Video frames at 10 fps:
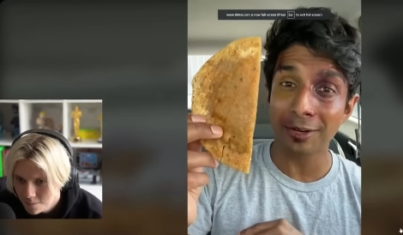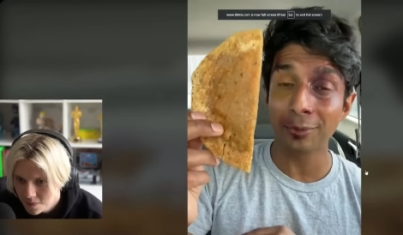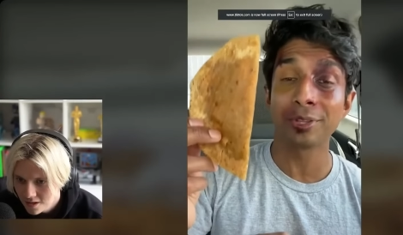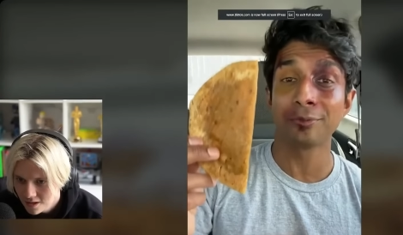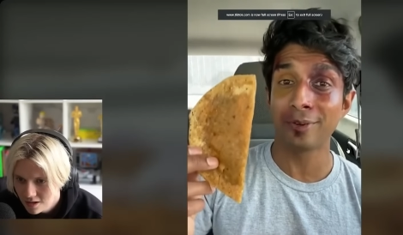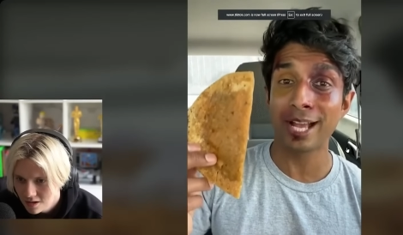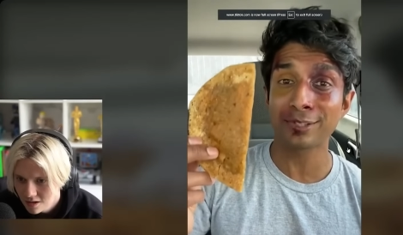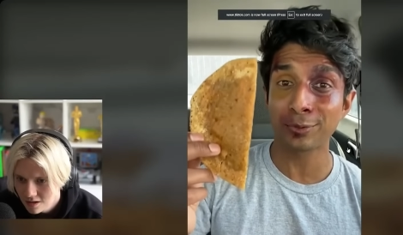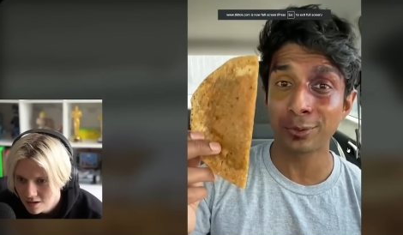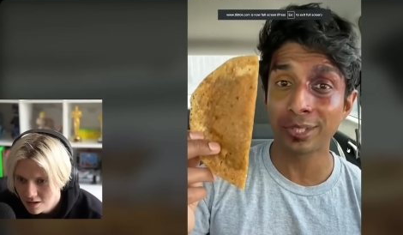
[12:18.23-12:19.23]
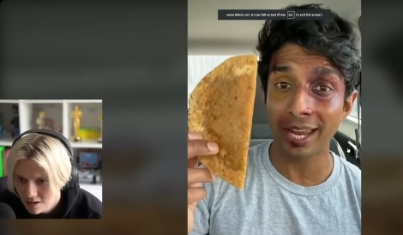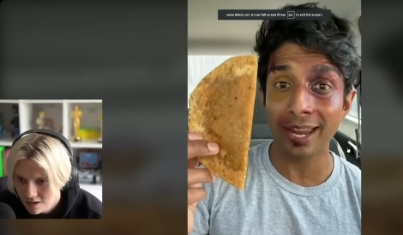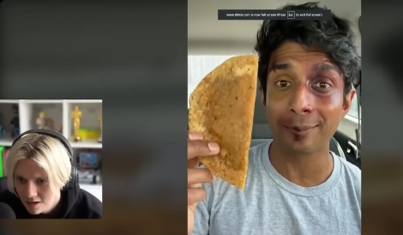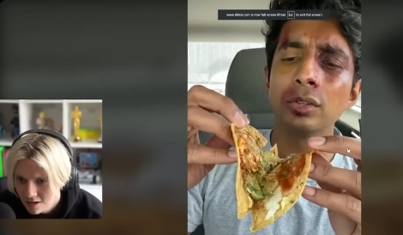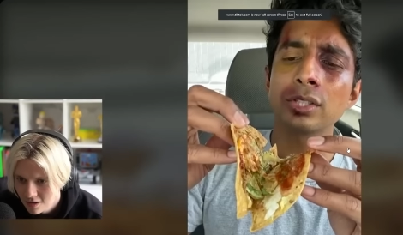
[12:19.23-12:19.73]
Speaker 1: taco in the fast food
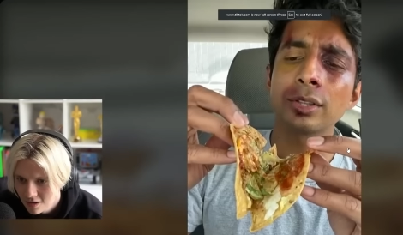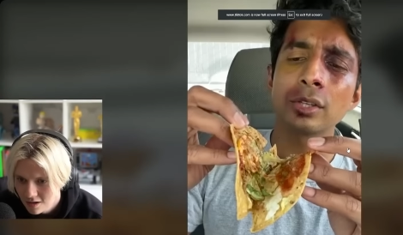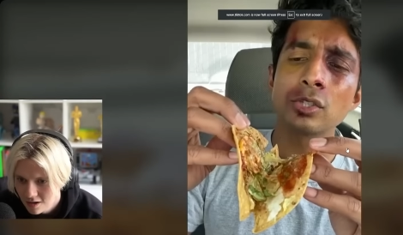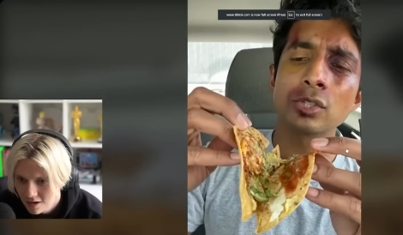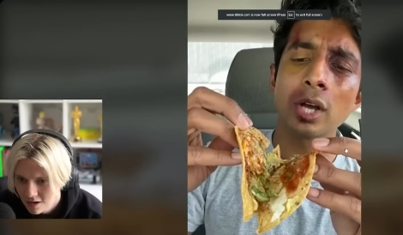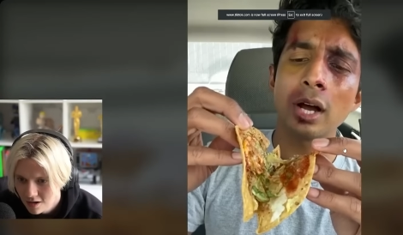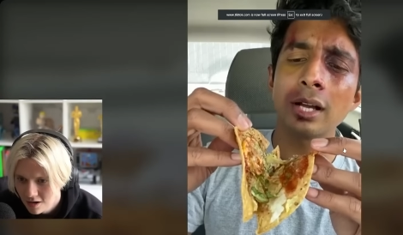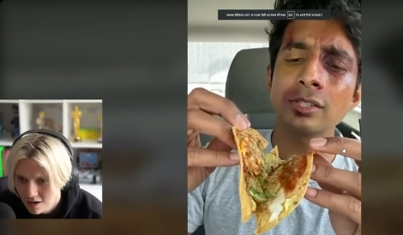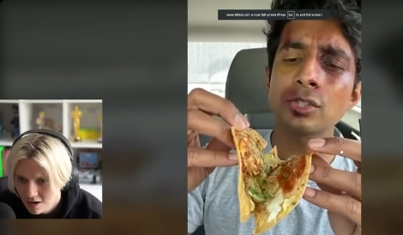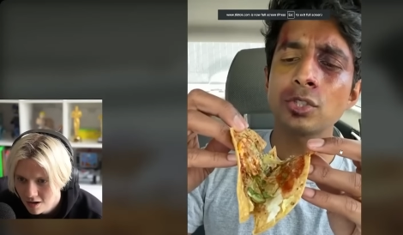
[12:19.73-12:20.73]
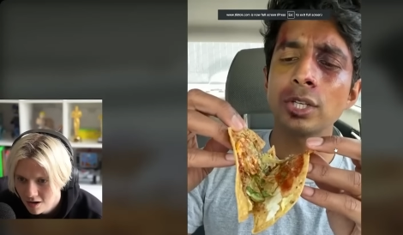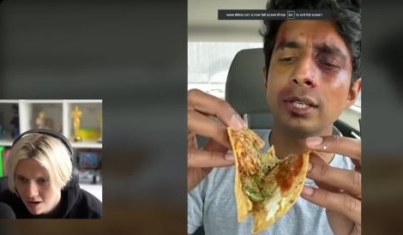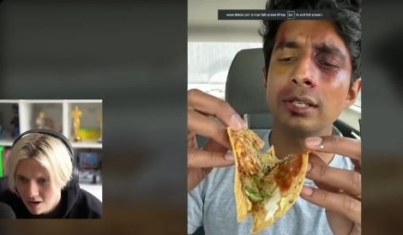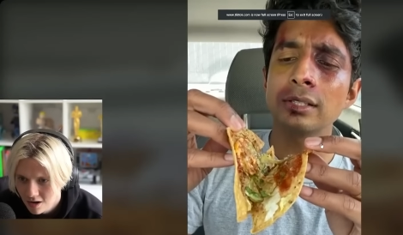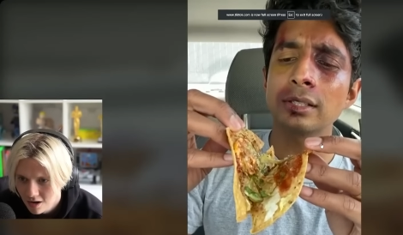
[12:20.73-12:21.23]
game. Looks like there's sauce,
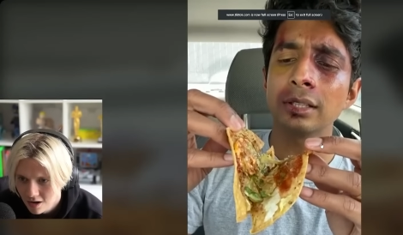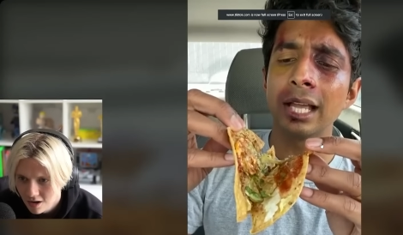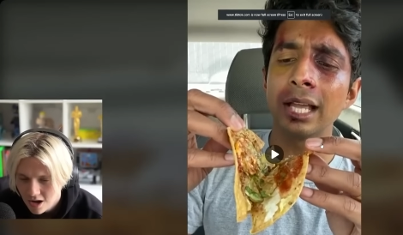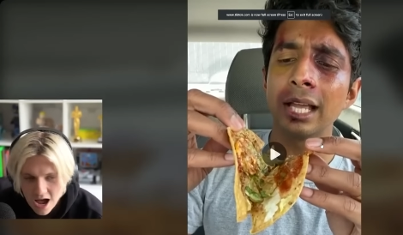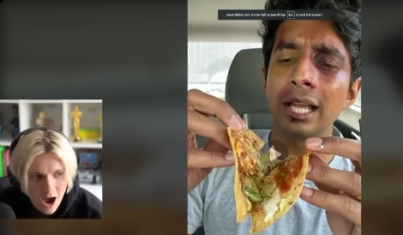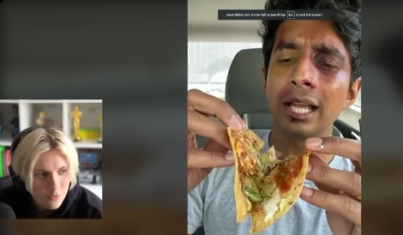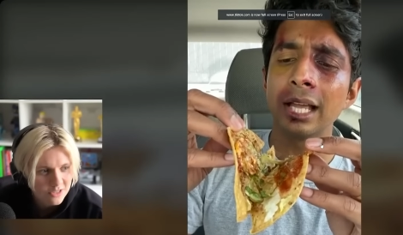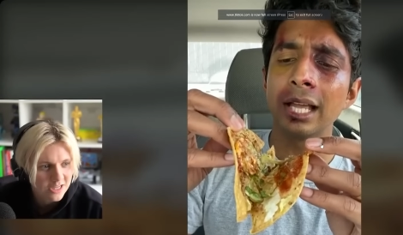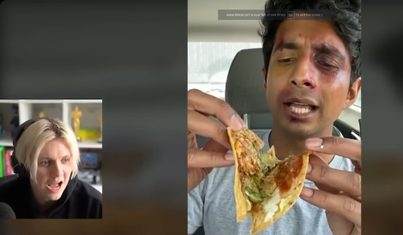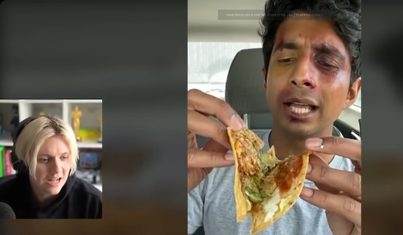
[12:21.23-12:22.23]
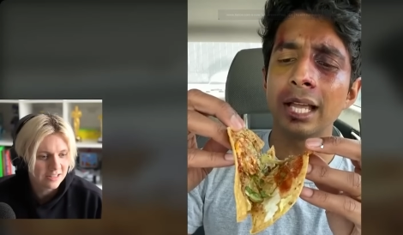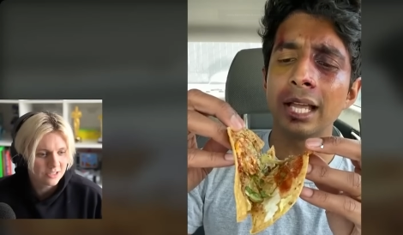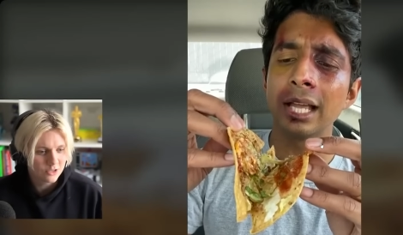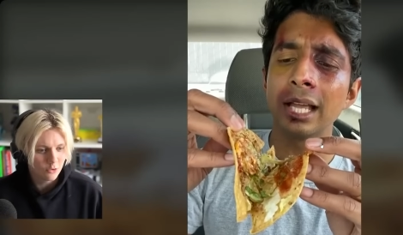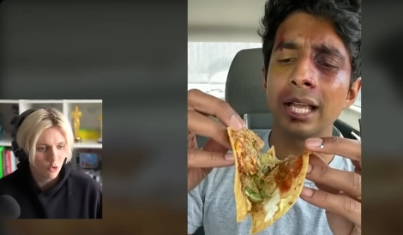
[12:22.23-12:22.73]
cheese, lettuce.
Speaker 2: How is he acting
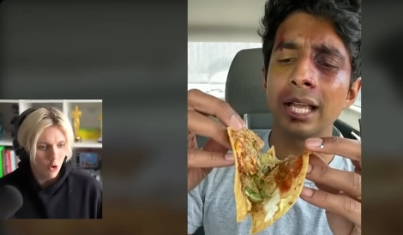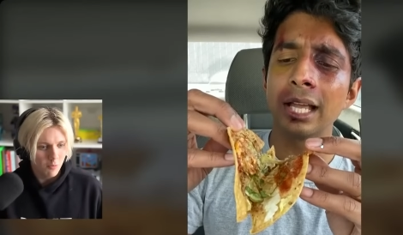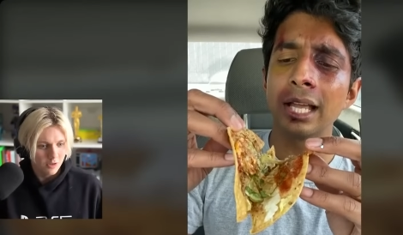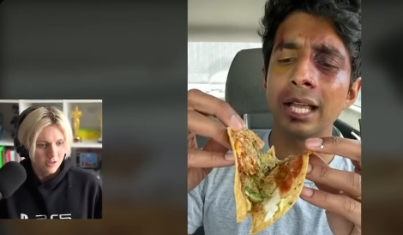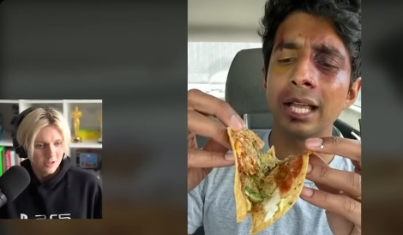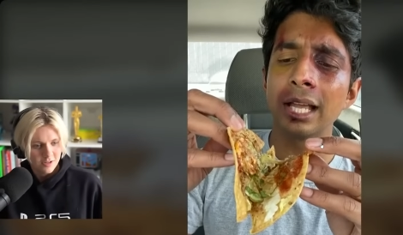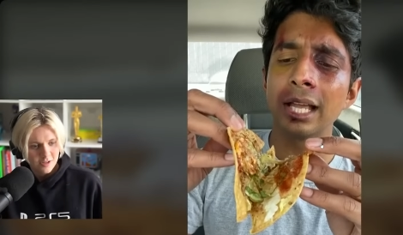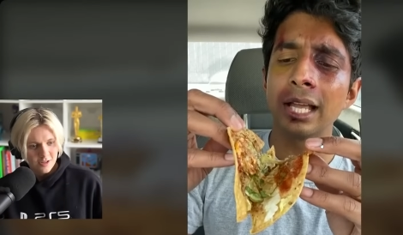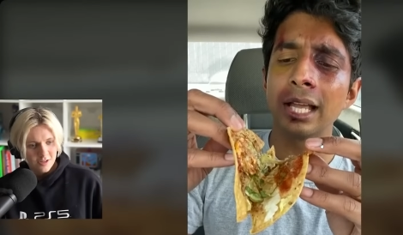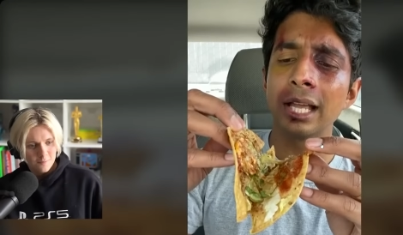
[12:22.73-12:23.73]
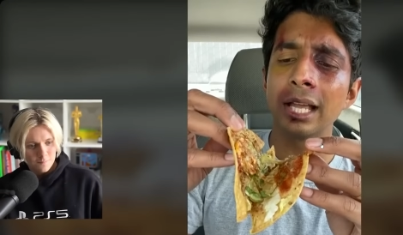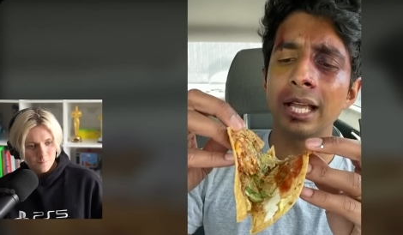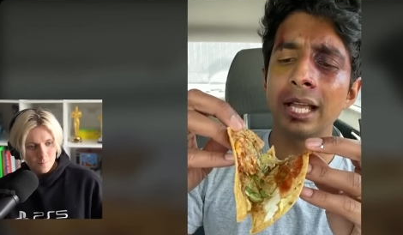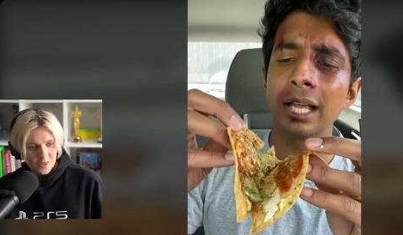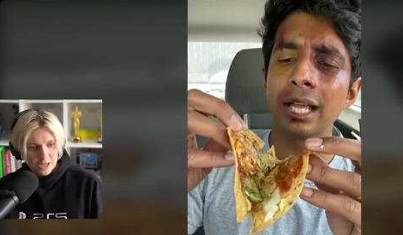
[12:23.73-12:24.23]
so normal?
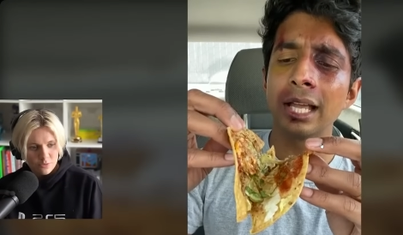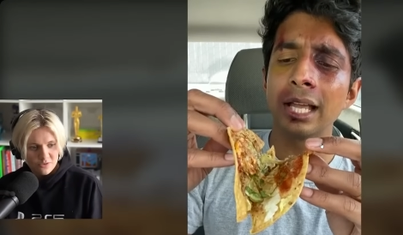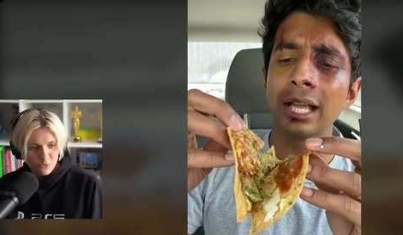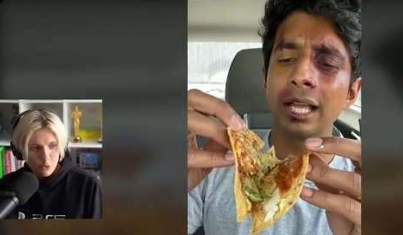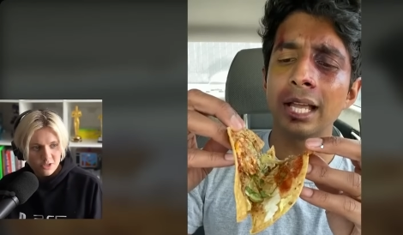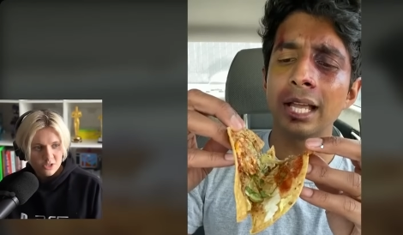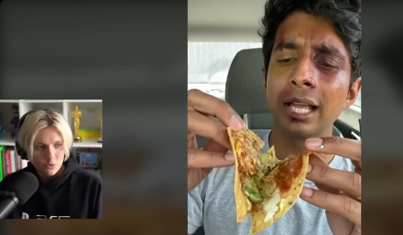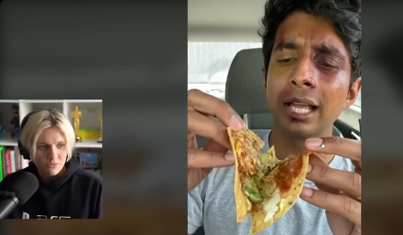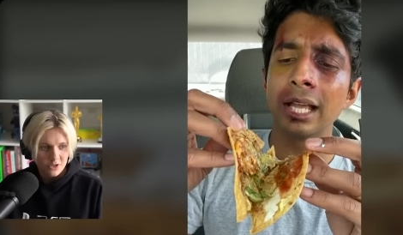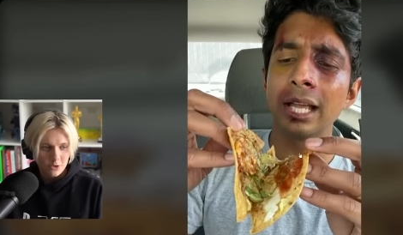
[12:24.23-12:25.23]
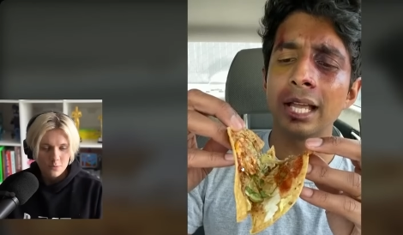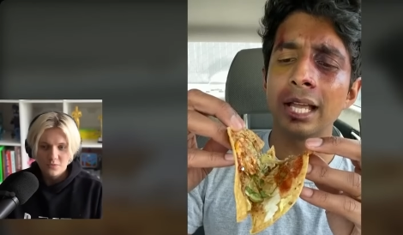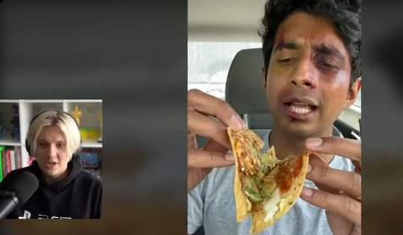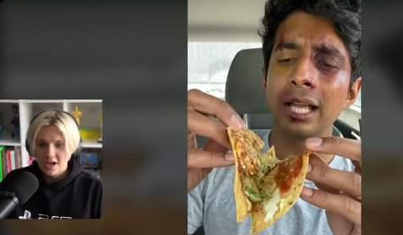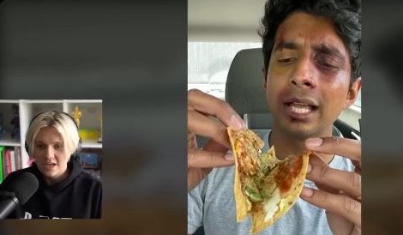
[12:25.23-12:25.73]
He was forced to review.
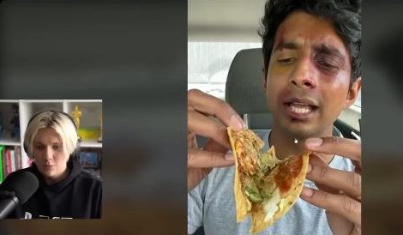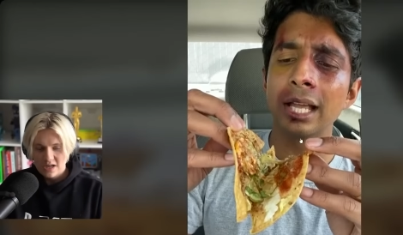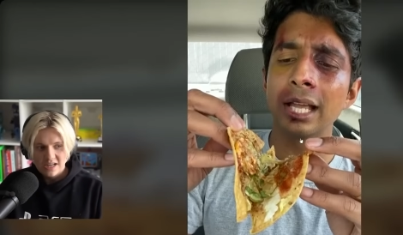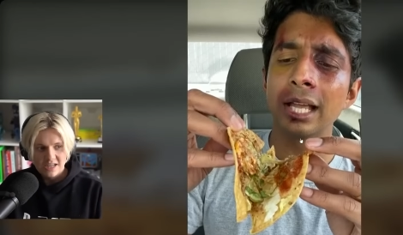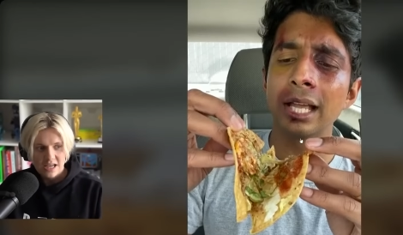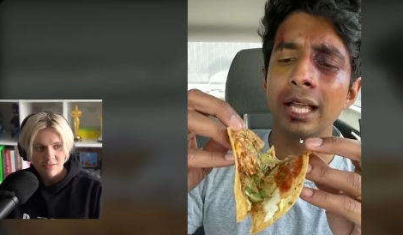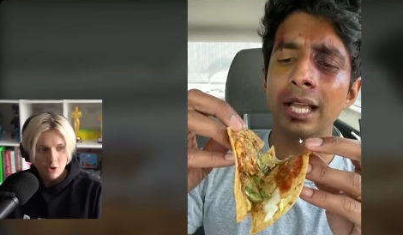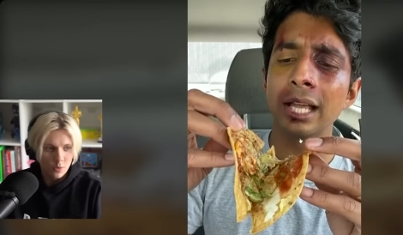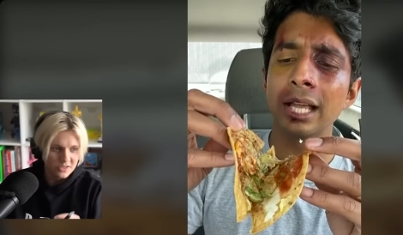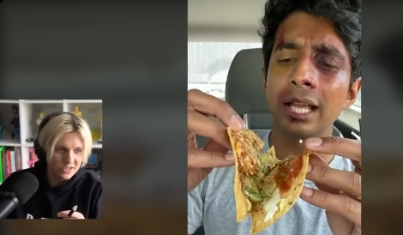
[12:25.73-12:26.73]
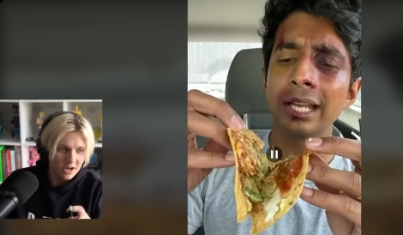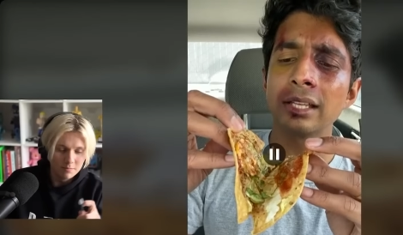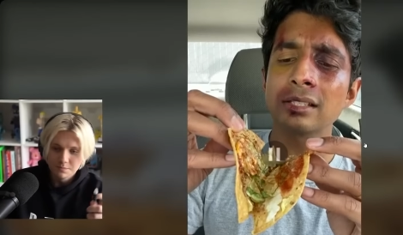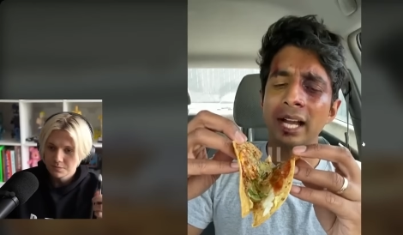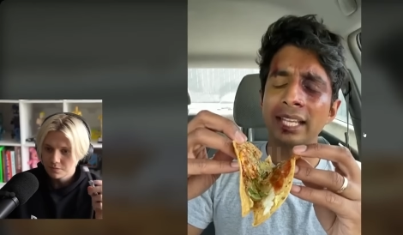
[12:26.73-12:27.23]
Yeah, he went in and gave it a one star.
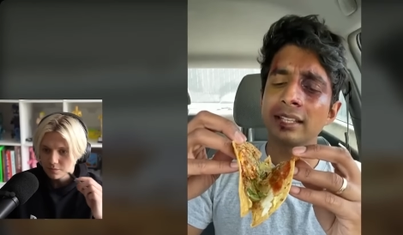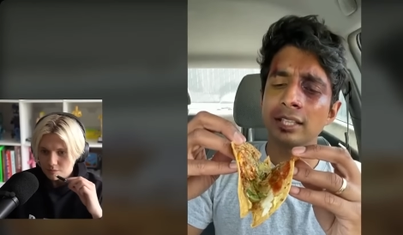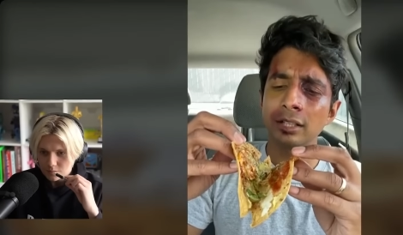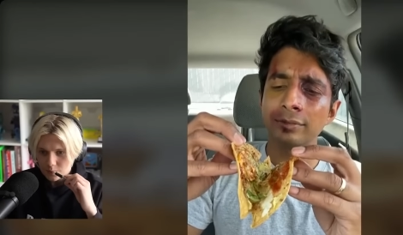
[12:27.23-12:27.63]
Speaker 1: I can't